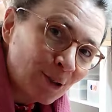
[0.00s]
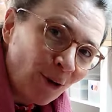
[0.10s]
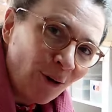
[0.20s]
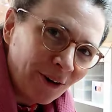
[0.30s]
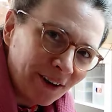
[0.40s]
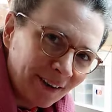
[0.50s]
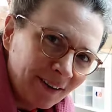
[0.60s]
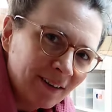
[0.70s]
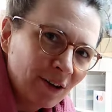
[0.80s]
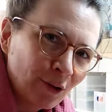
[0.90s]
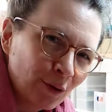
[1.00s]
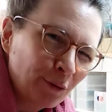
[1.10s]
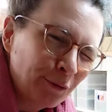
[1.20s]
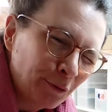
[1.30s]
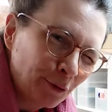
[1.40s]
enjoy
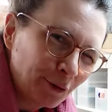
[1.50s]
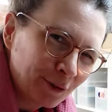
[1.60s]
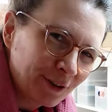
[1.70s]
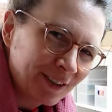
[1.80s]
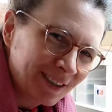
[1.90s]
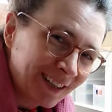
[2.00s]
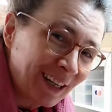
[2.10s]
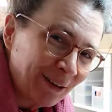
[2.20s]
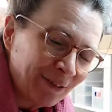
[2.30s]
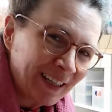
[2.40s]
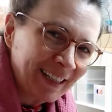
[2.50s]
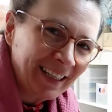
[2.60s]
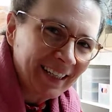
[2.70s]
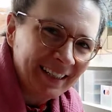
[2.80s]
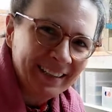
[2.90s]
your first
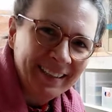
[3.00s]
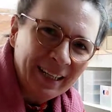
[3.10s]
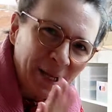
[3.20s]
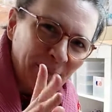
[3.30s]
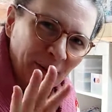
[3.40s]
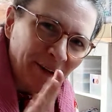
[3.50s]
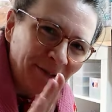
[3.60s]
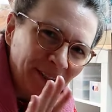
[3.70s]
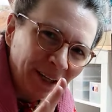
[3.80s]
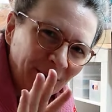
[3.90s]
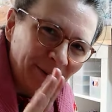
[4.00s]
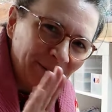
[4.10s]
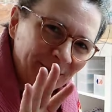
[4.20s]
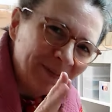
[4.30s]
Kawandi. Bye for now.